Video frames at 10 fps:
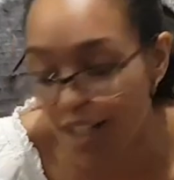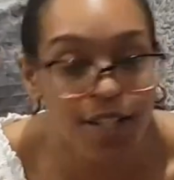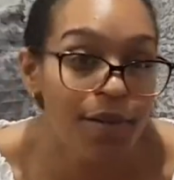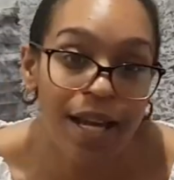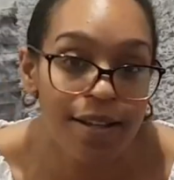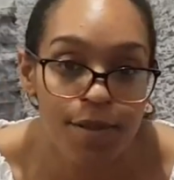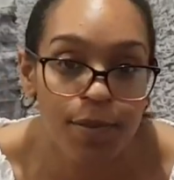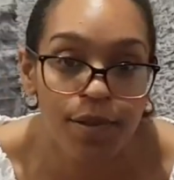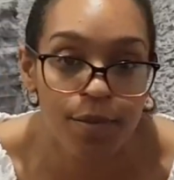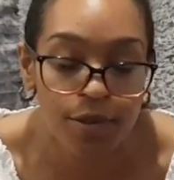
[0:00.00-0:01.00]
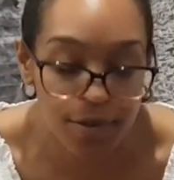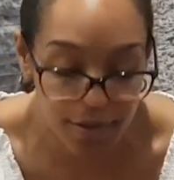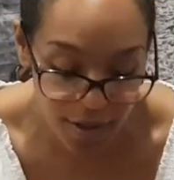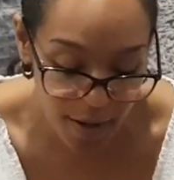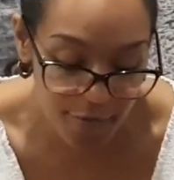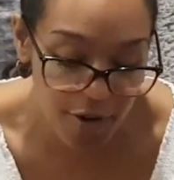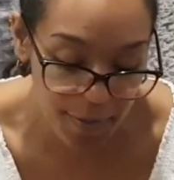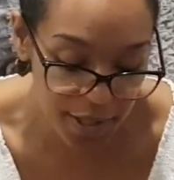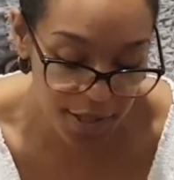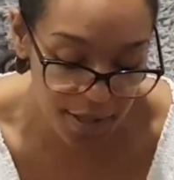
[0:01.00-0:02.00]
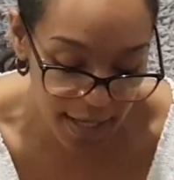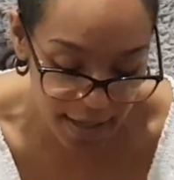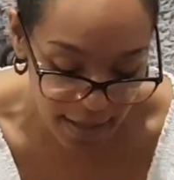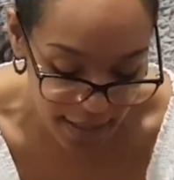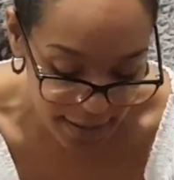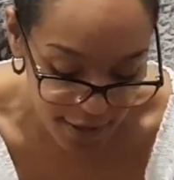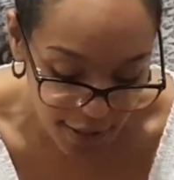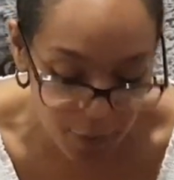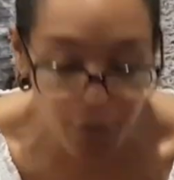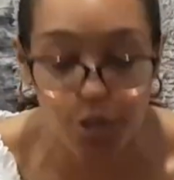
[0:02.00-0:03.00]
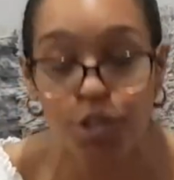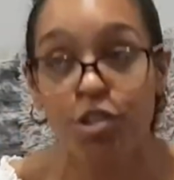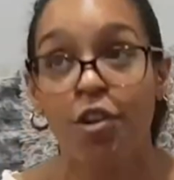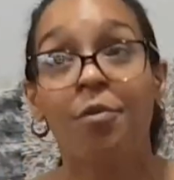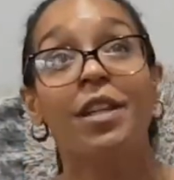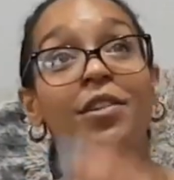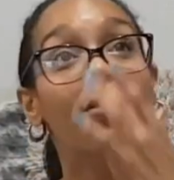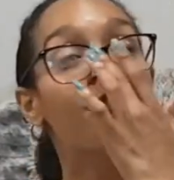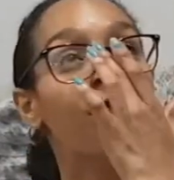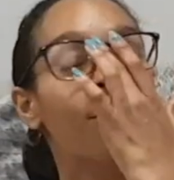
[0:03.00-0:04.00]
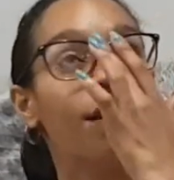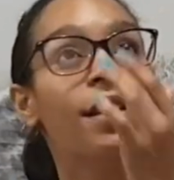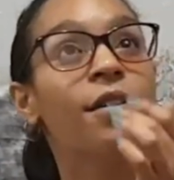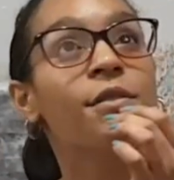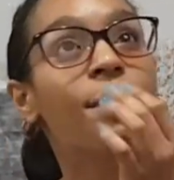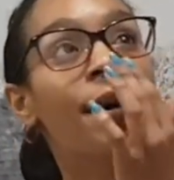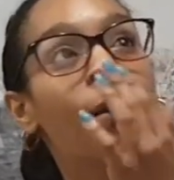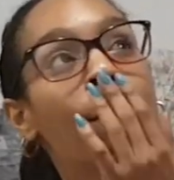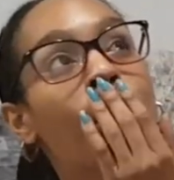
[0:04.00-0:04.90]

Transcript: I don't know how to put them on. I'm rubbish at that. And I've watched so many YouTube videos about